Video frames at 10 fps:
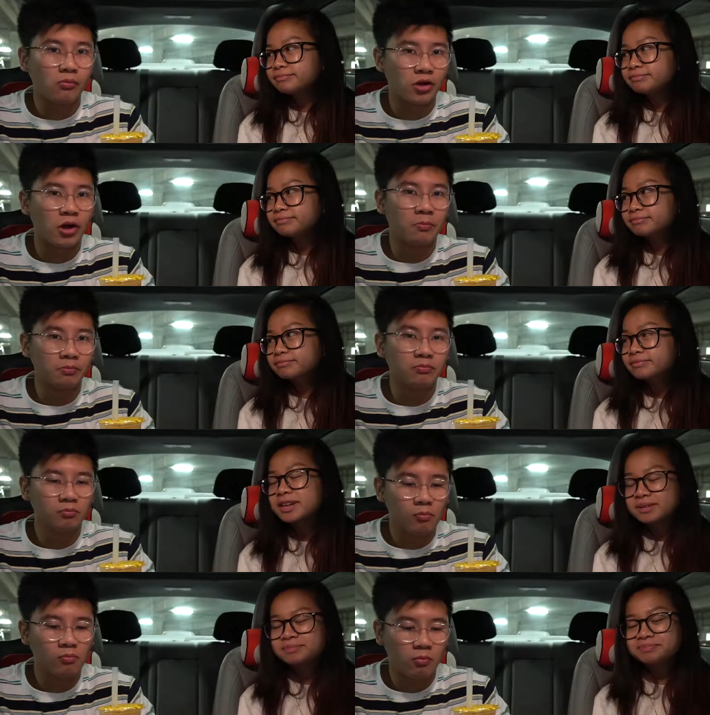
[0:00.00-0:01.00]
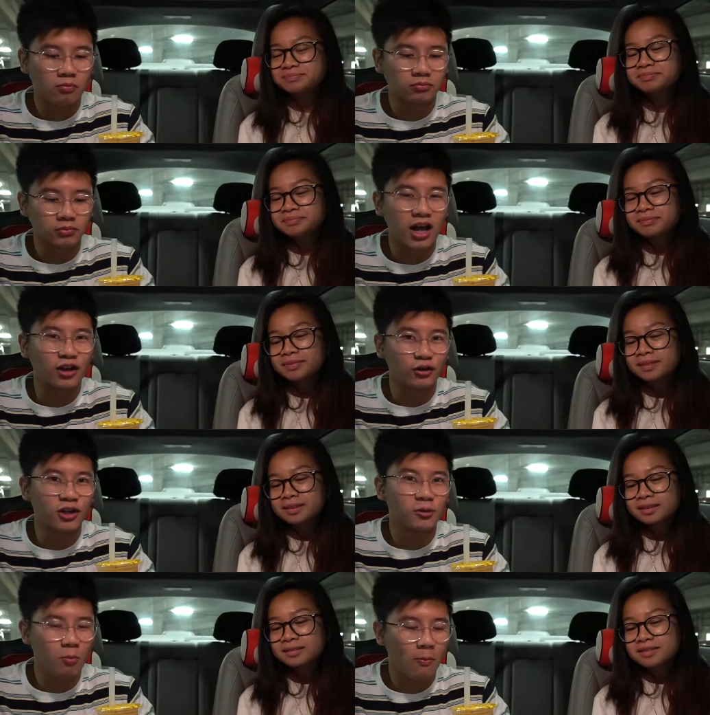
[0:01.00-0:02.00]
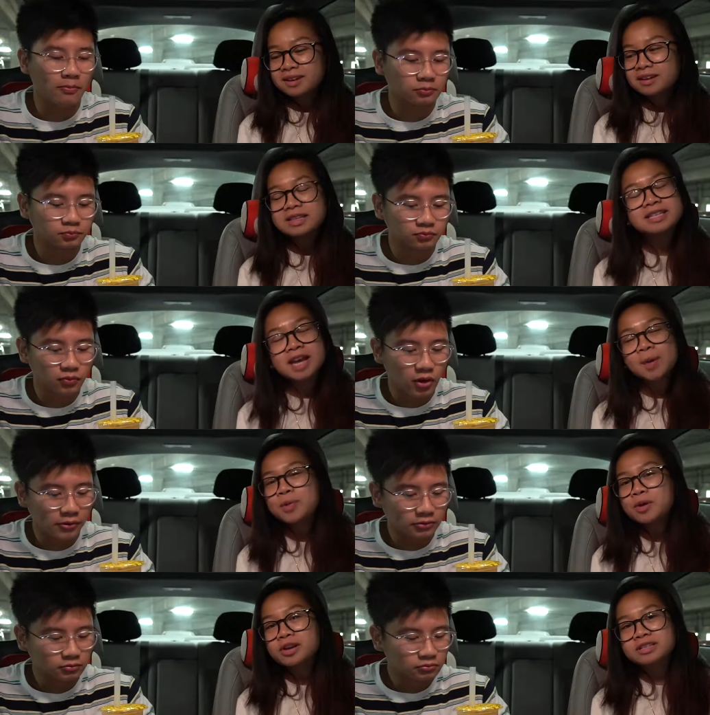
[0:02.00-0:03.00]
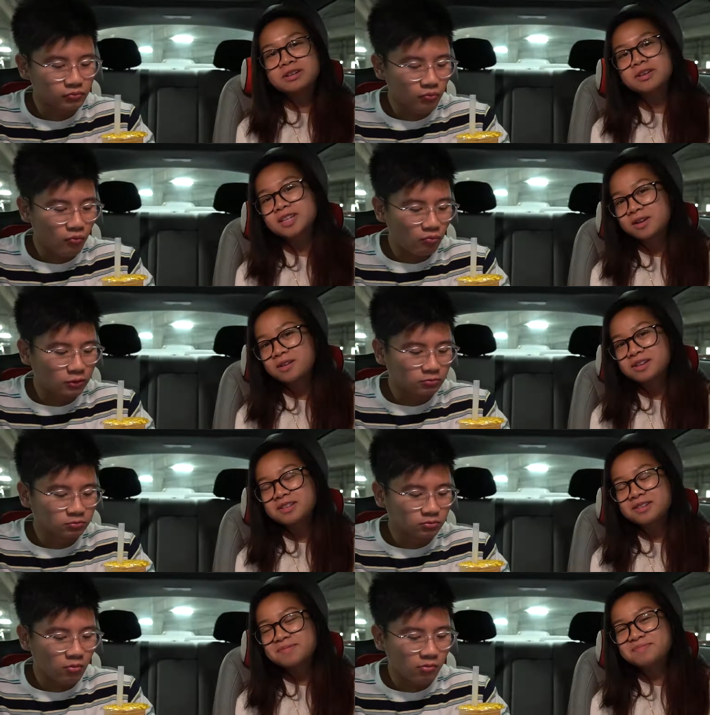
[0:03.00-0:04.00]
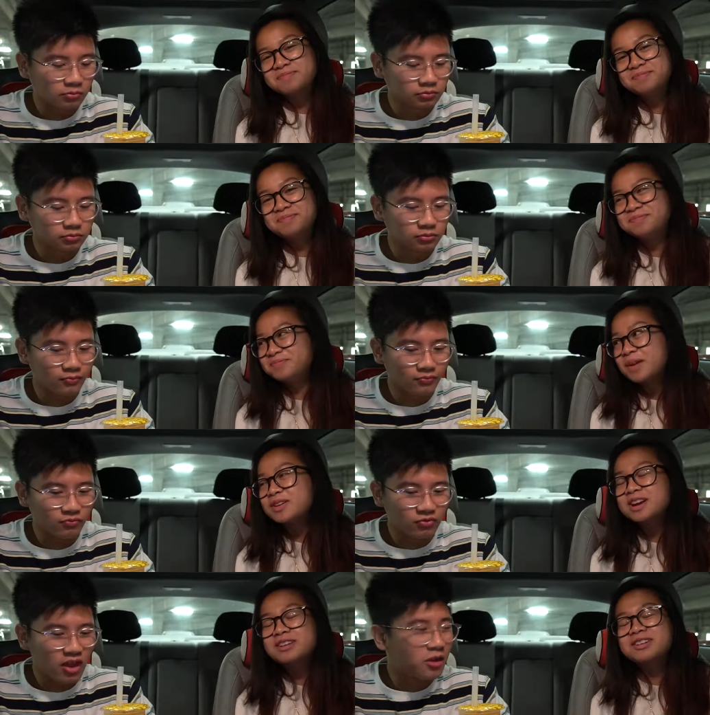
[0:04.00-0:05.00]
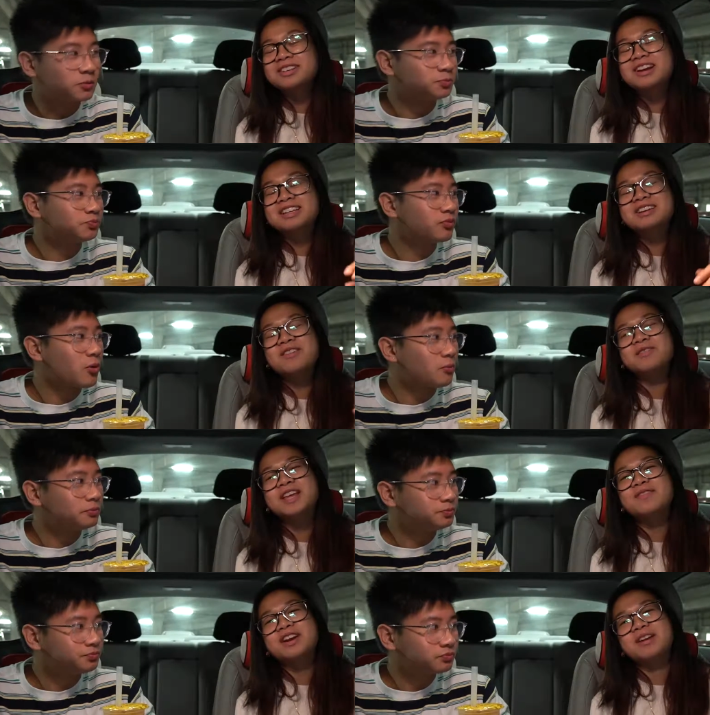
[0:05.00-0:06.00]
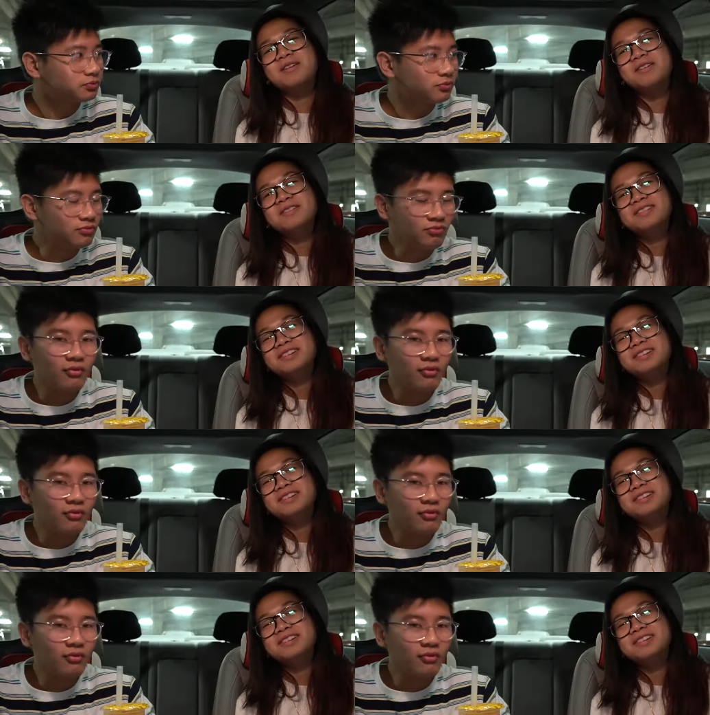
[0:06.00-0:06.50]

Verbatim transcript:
Speaker 1: Yep. Yeah. I agree.
Speaker 2: Yeah, and the tapioca isn't cooked at all either. I mean, not cooked. Uh, it's not flavored at all.